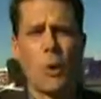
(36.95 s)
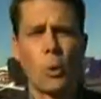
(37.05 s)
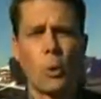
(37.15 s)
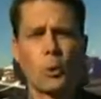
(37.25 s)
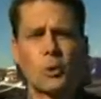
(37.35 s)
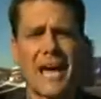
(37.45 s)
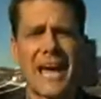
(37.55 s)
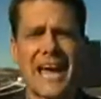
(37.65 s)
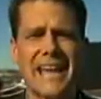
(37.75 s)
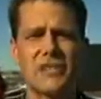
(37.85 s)
all
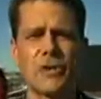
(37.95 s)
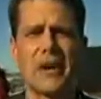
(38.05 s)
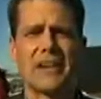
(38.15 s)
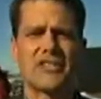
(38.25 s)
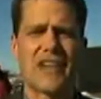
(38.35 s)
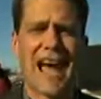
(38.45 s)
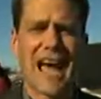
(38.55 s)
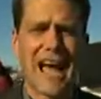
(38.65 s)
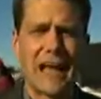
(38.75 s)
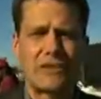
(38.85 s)
day enjoying
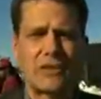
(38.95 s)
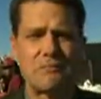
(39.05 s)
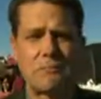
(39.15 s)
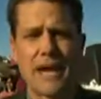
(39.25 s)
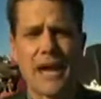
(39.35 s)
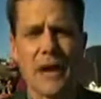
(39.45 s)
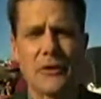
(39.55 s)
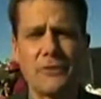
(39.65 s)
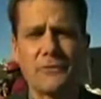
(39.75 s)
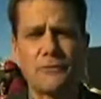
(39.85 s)
jazz and
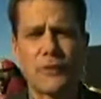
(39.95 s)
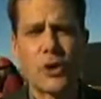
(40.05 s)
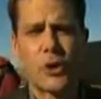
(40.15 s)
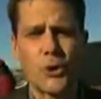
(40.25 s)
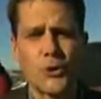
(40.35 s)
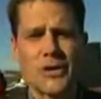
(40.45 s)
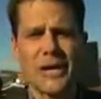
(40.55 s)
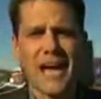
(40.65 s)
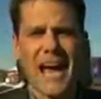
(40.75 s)
beer and food